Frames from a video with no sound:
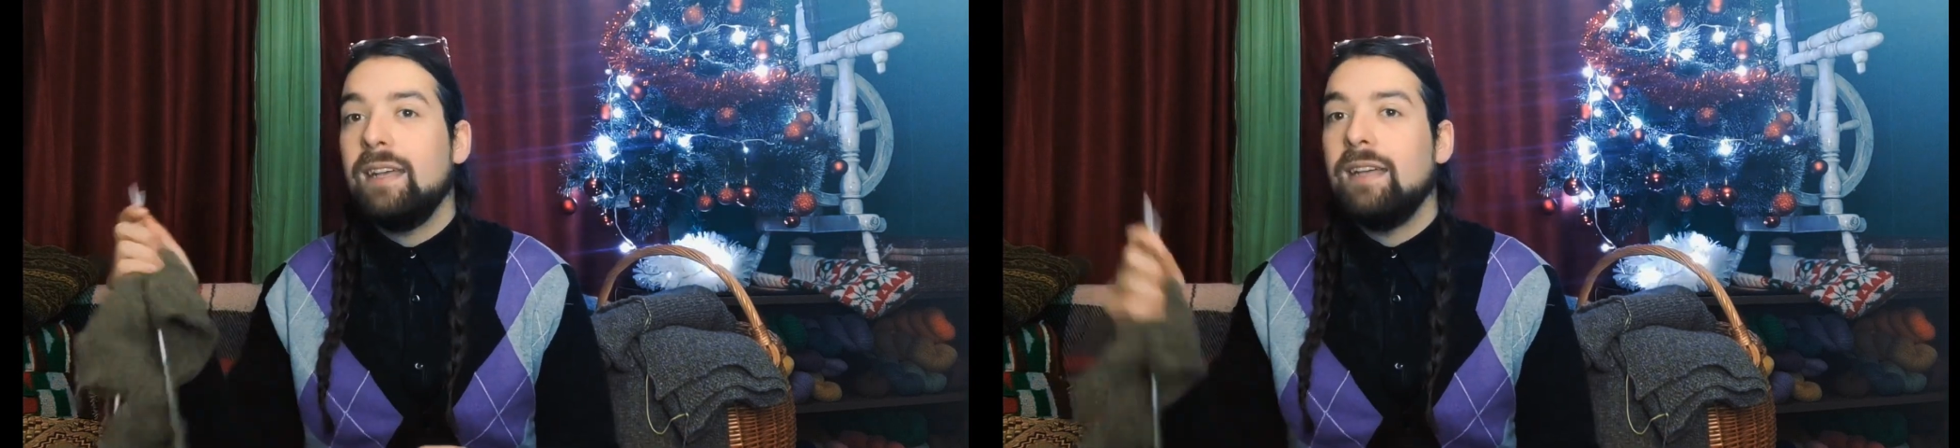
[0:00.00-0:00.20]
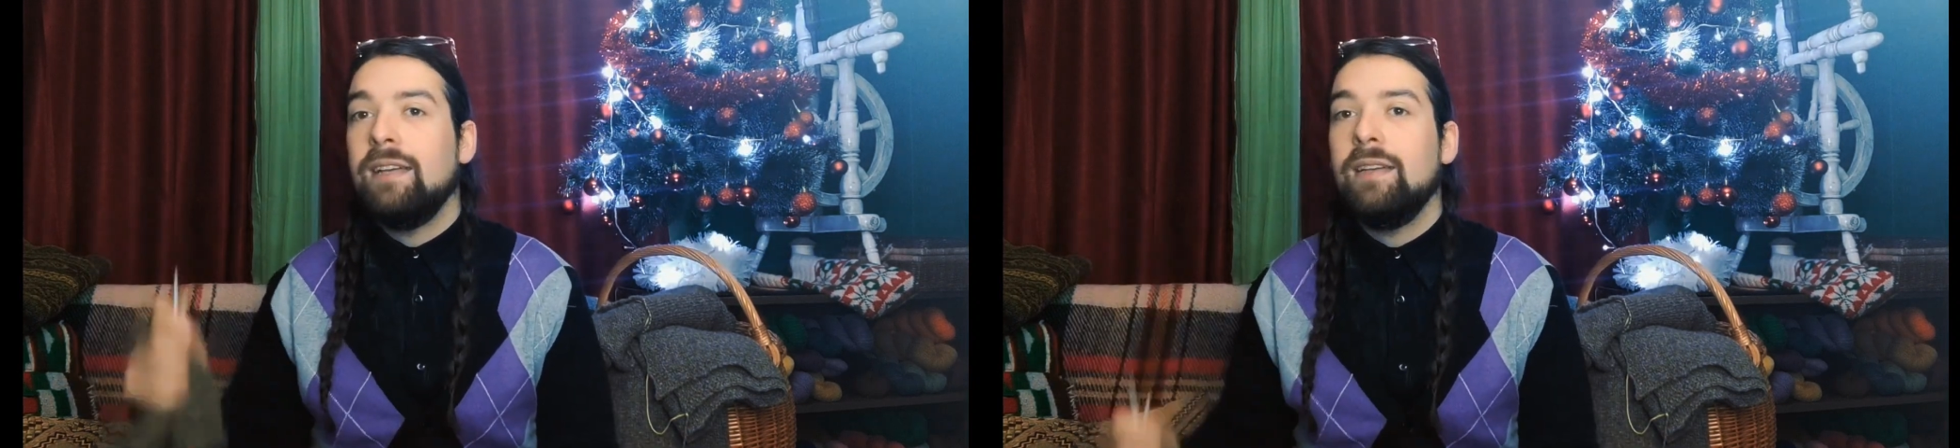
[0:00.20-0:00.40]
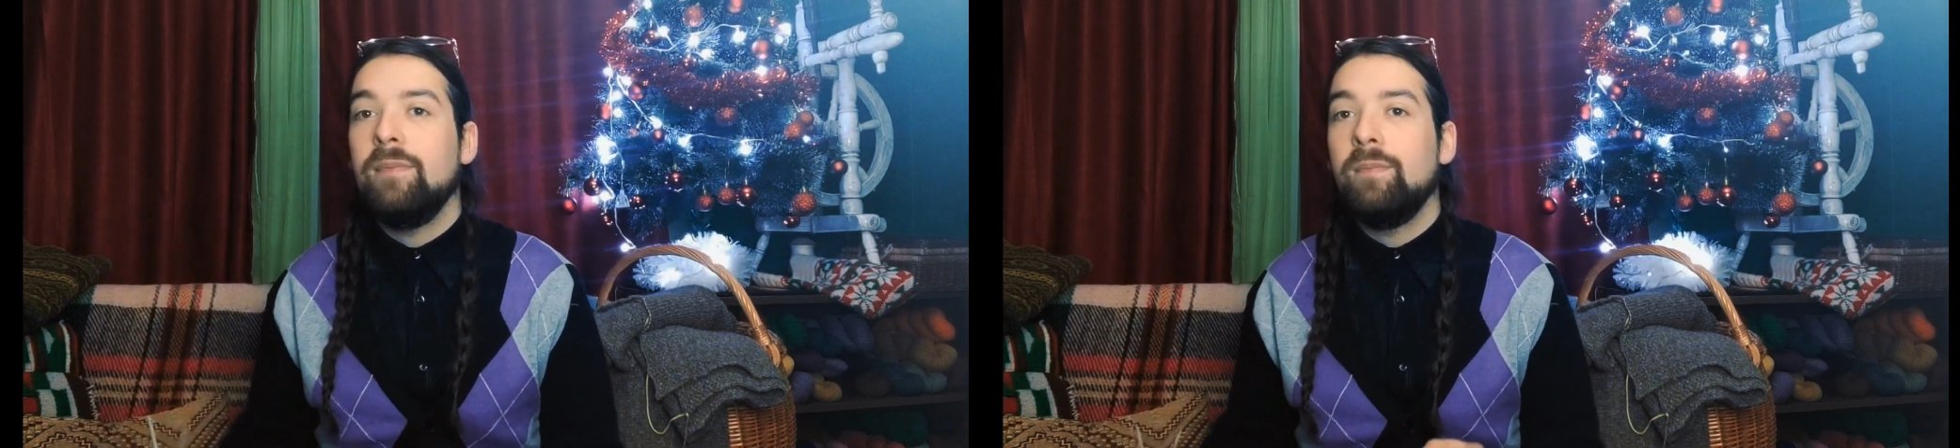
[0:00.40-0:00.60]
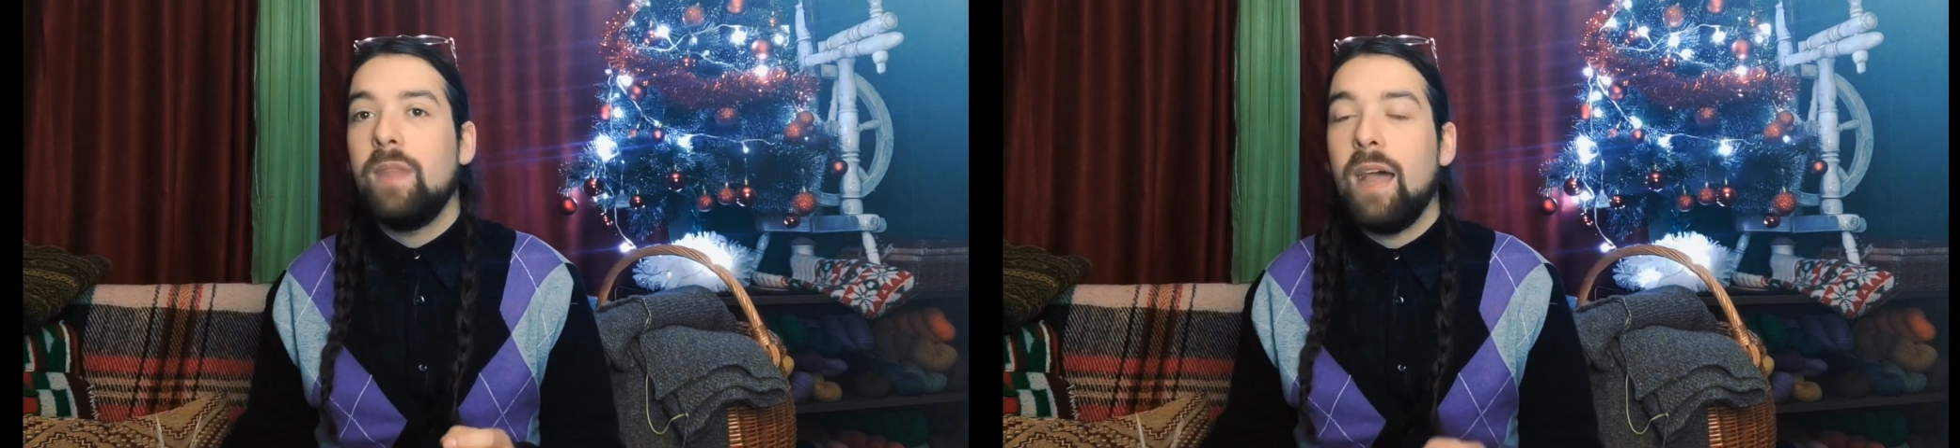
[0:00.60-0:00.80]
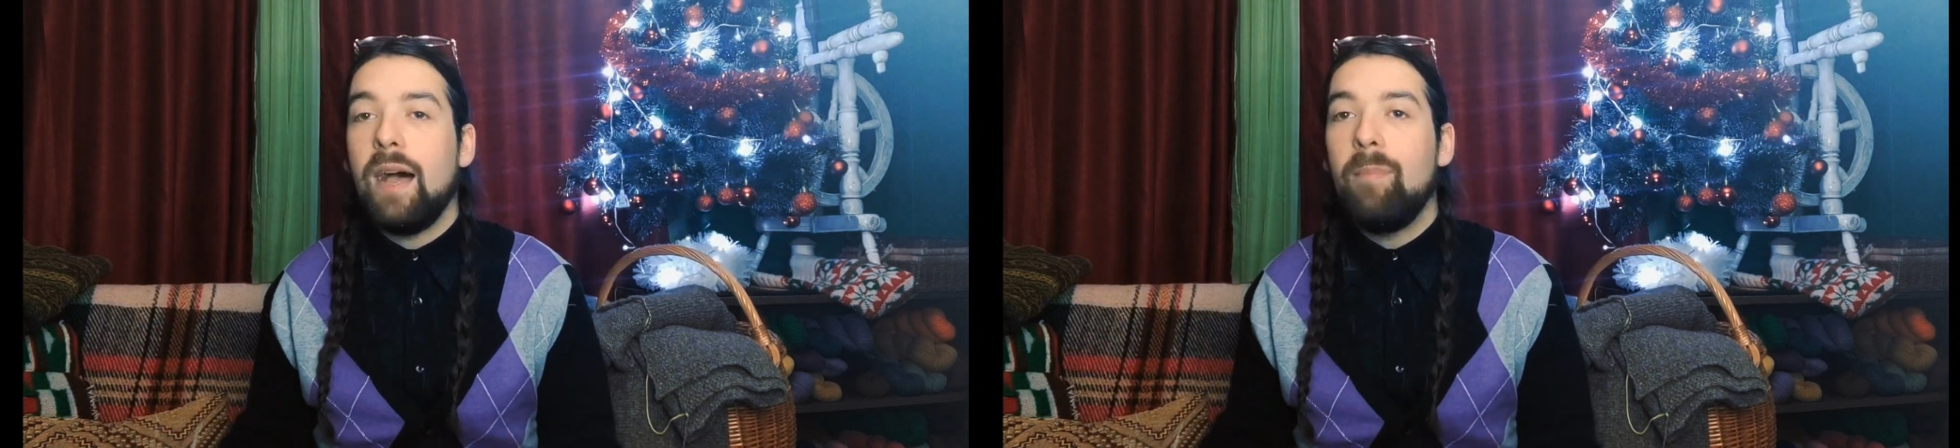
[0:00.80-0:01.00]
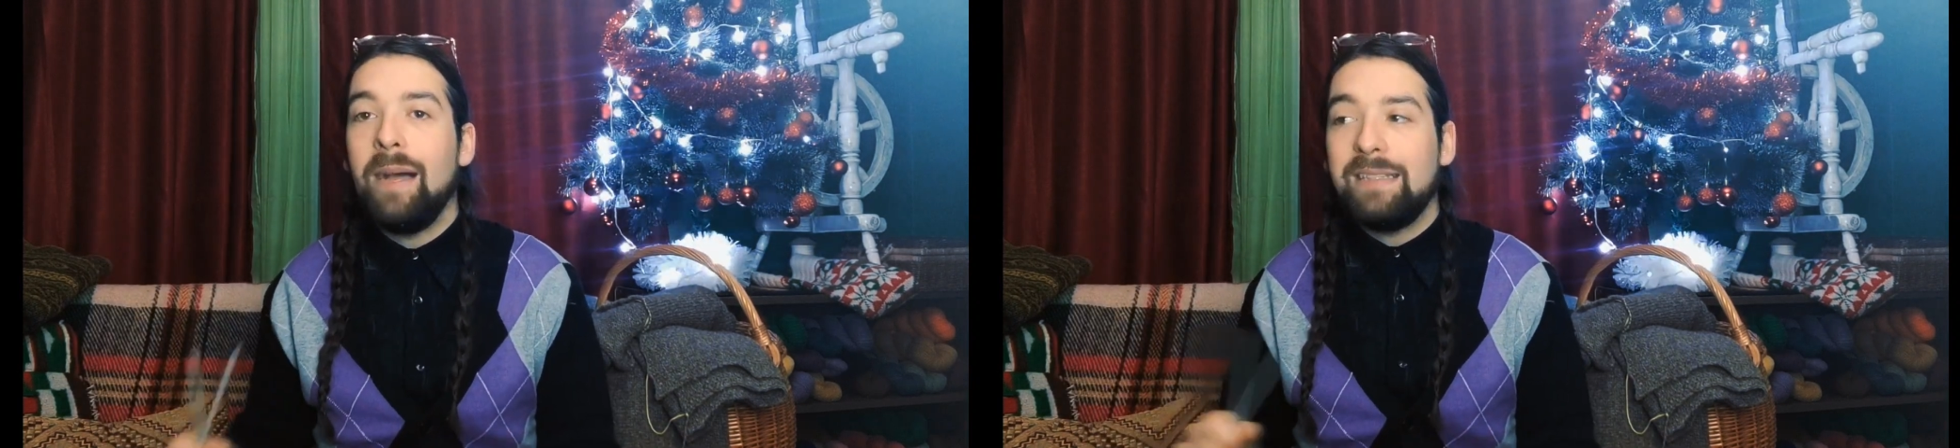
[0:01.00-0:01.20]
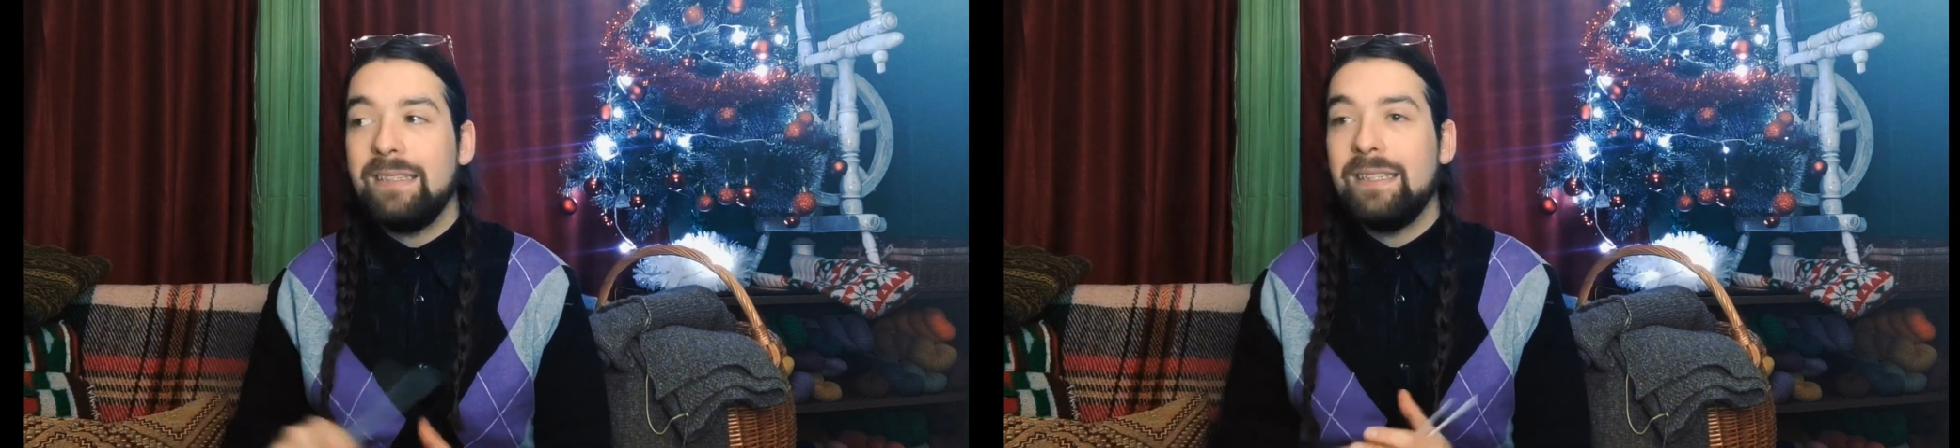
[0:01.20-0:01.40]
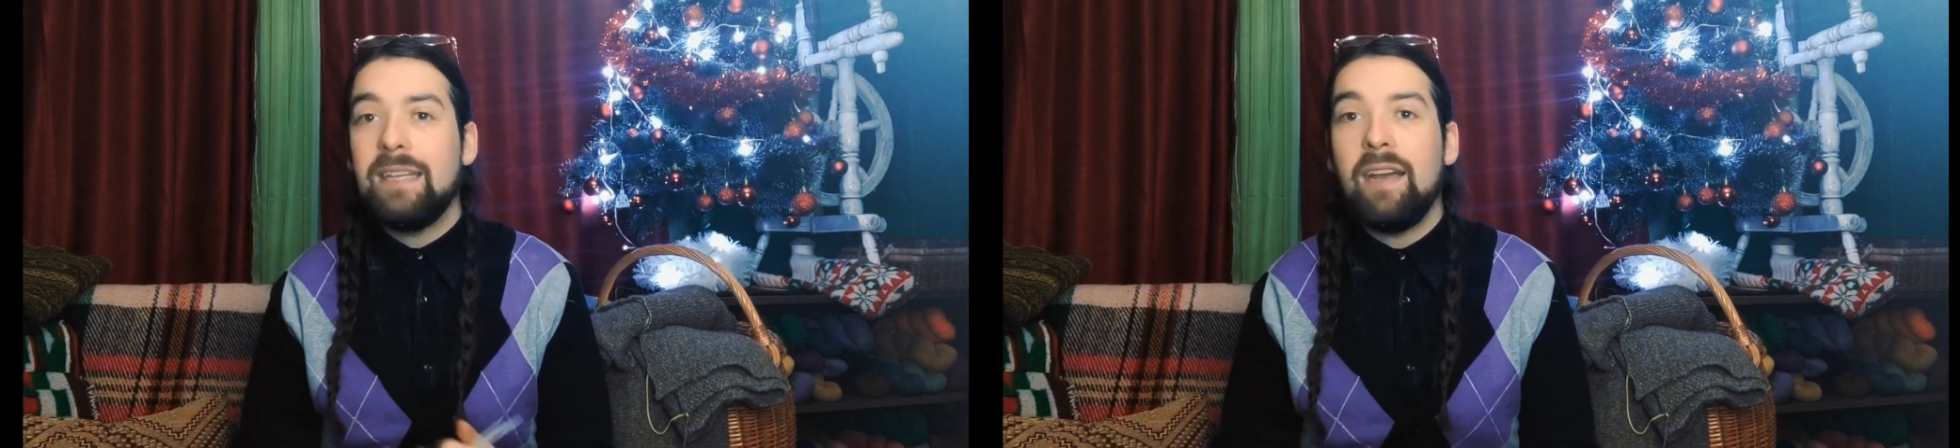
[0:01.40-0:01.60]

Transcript: a pattern that